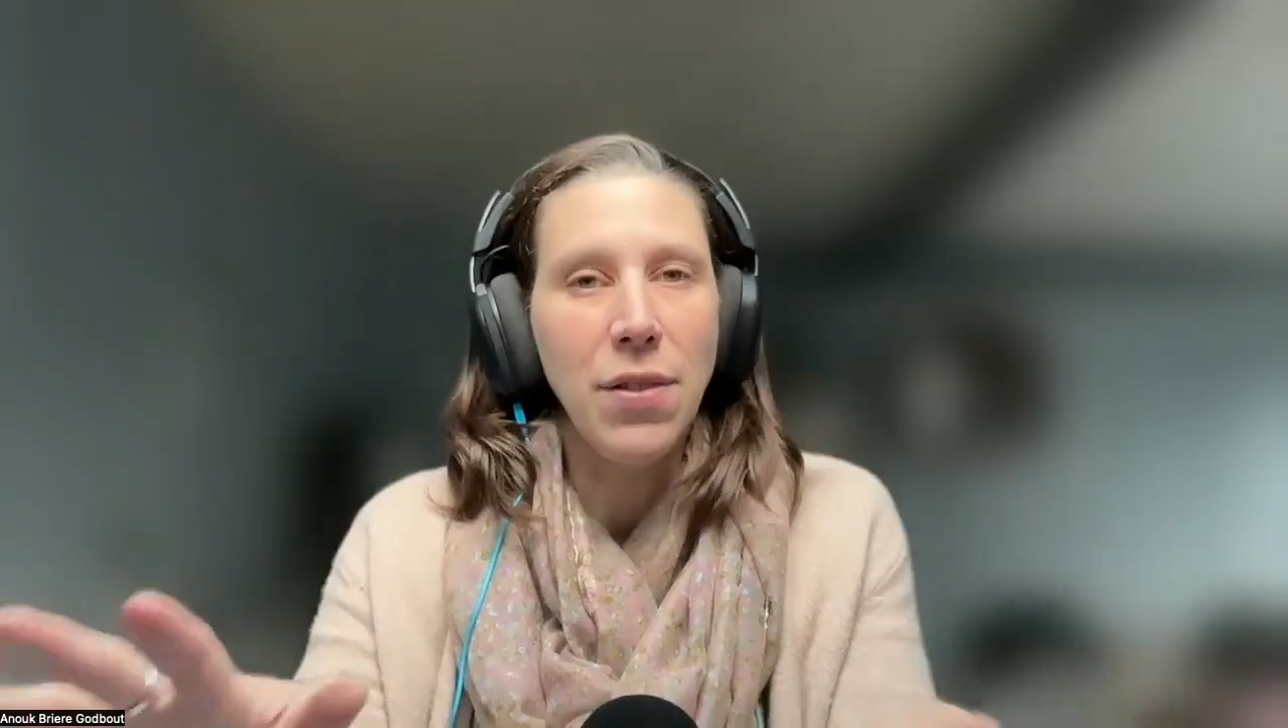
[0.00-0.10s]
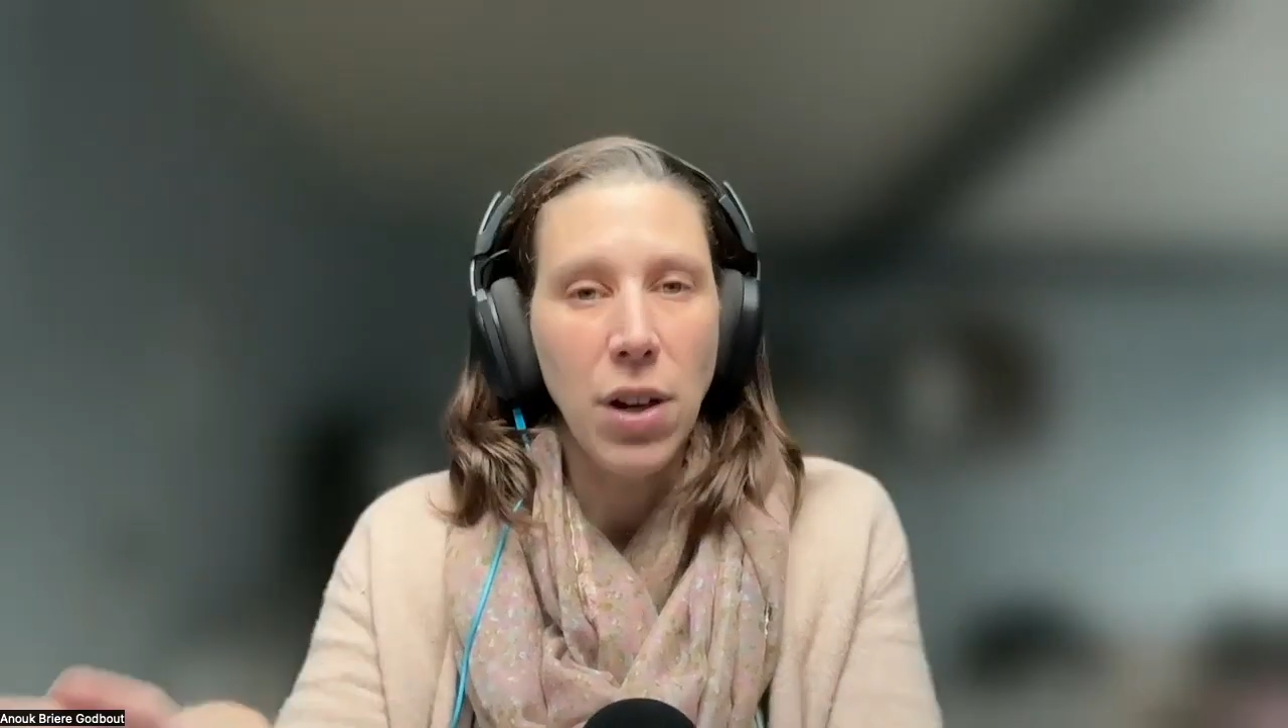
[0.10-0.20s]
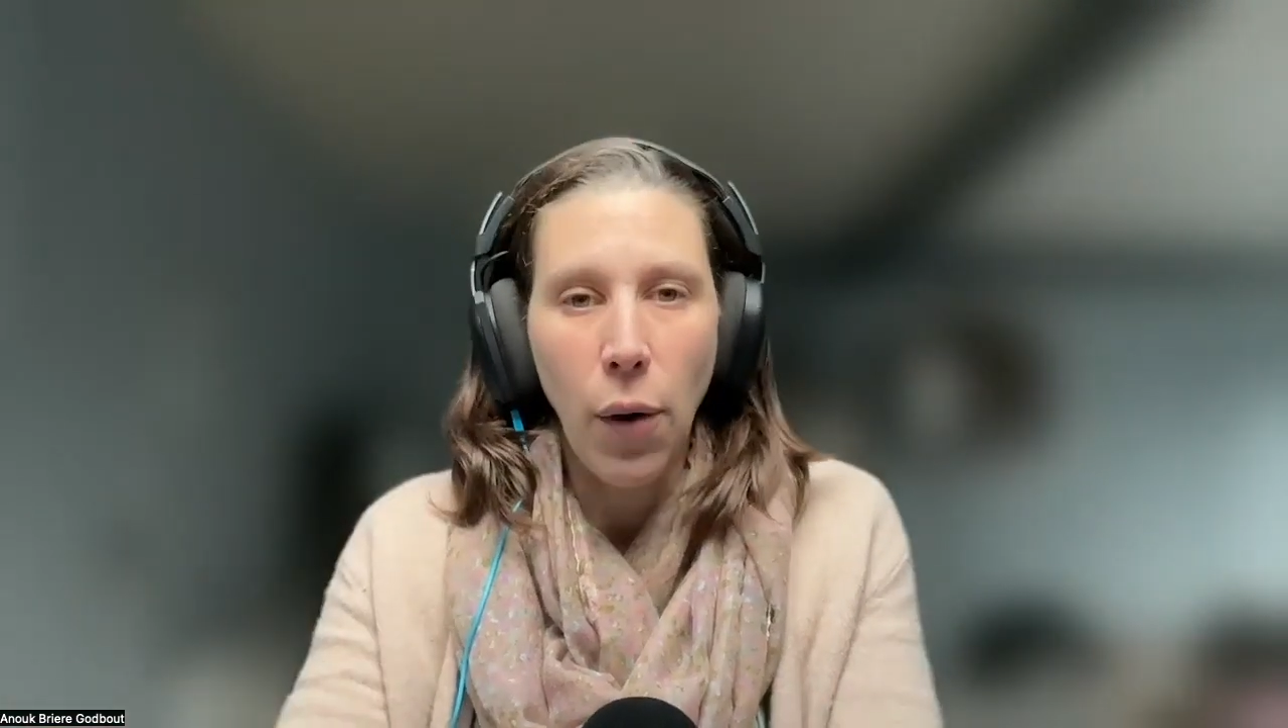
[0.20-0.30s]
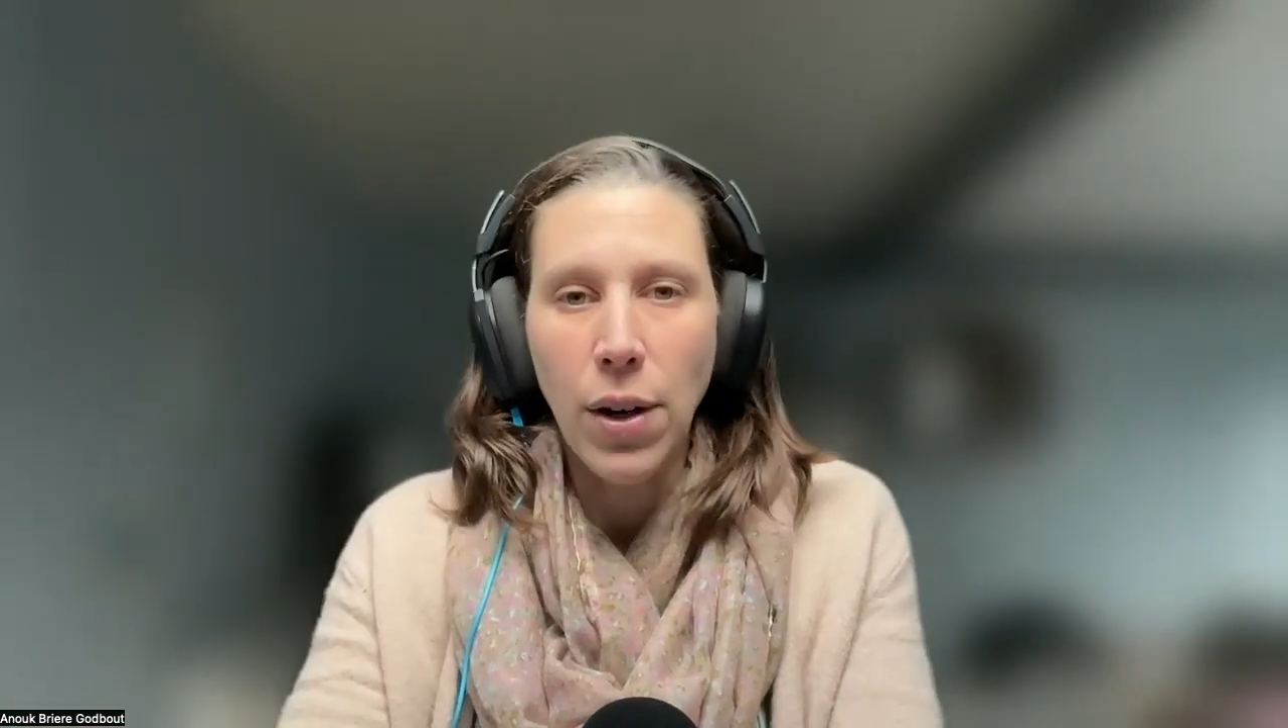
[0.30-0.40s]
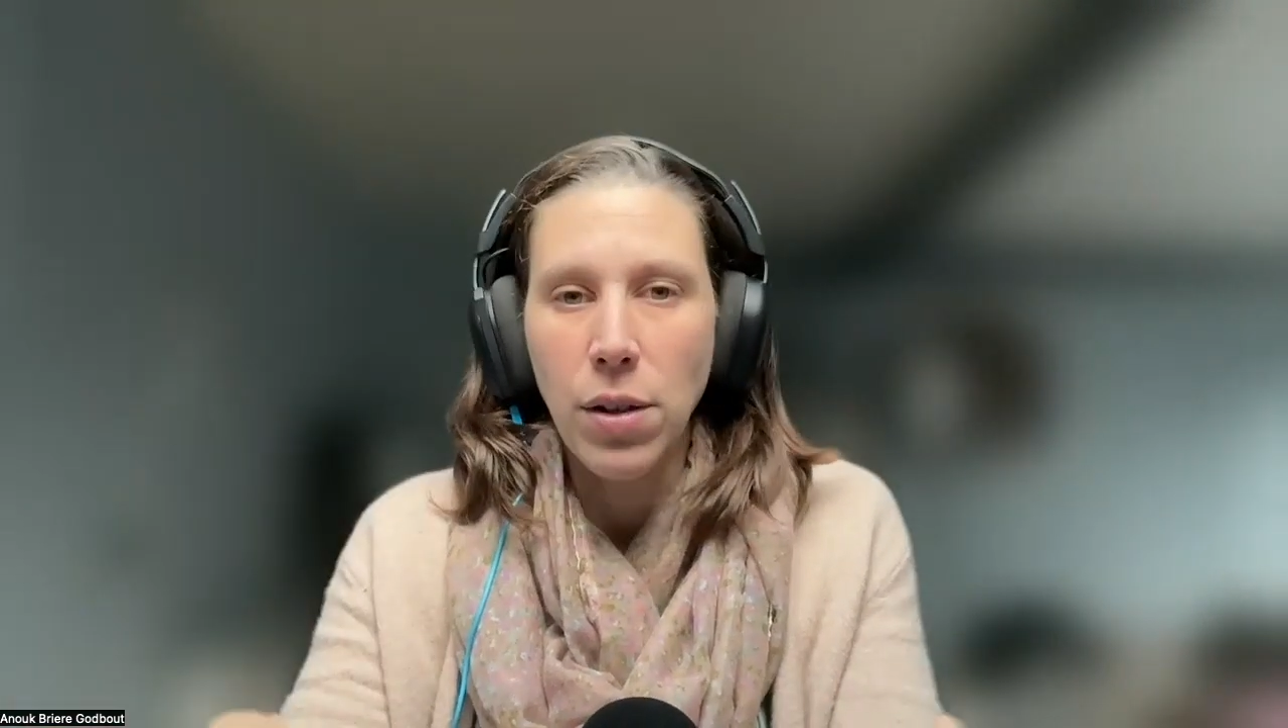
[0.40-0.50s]

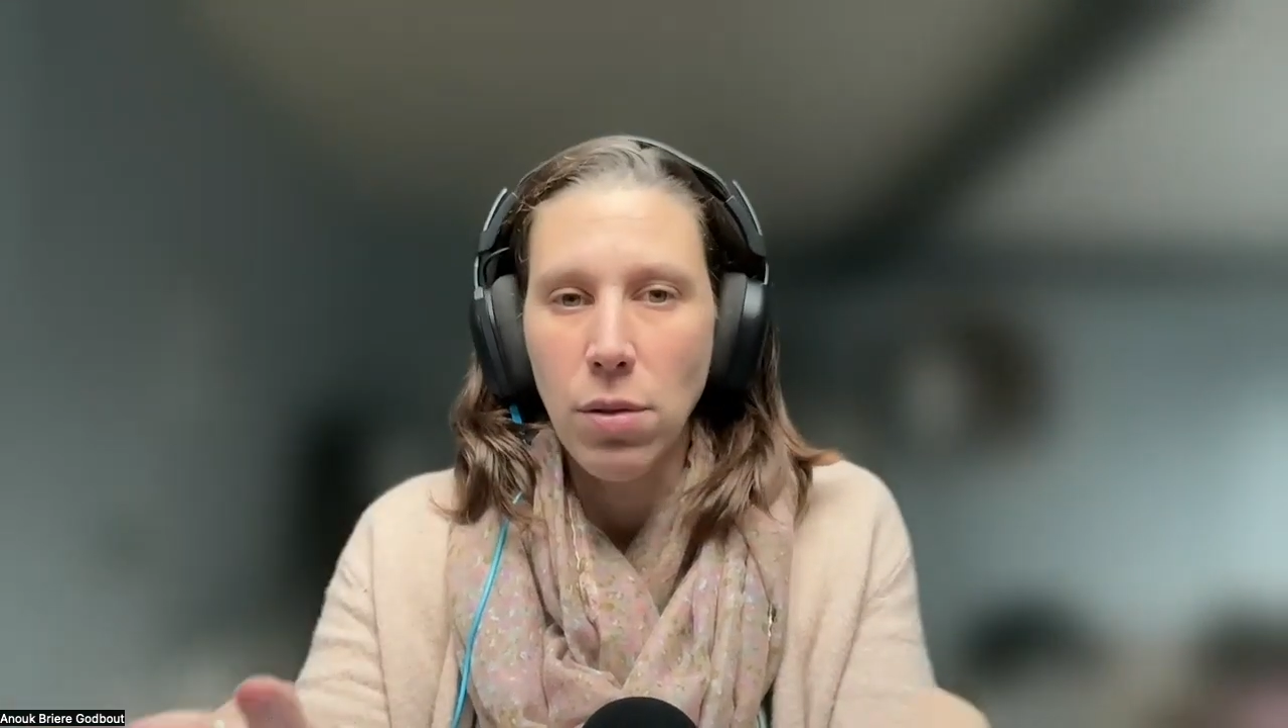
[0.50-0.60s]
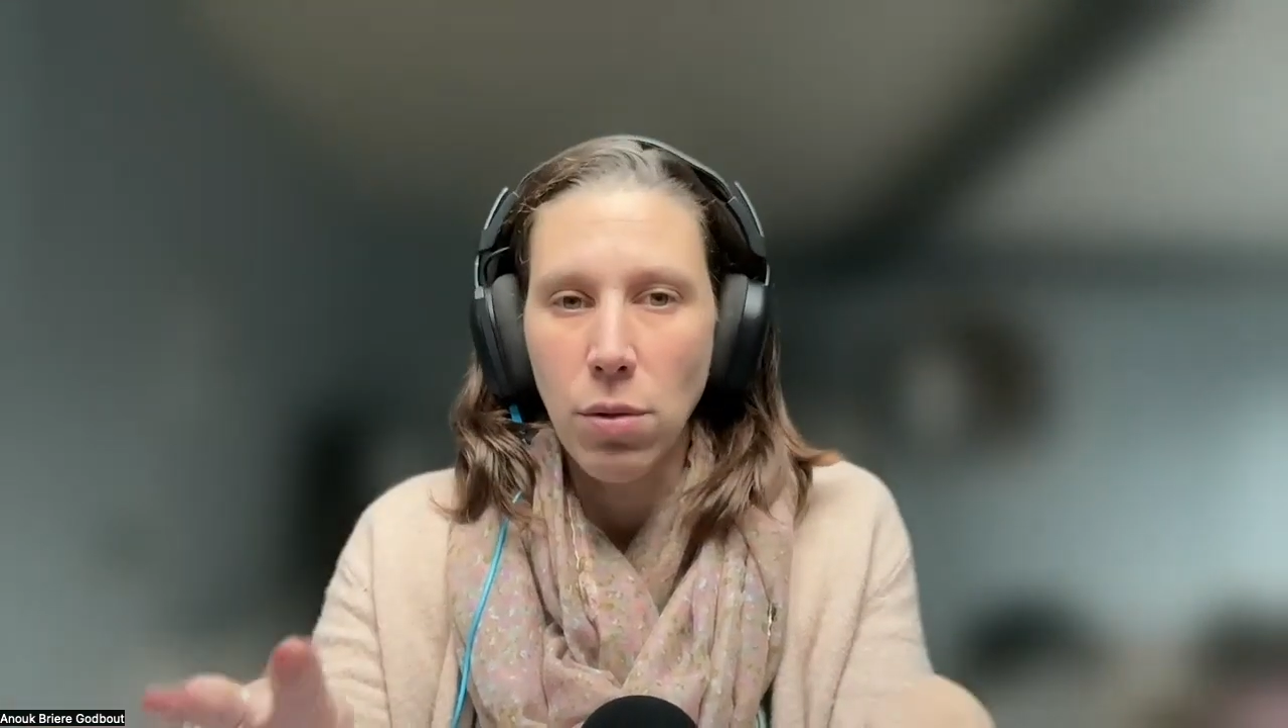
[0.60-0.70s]
different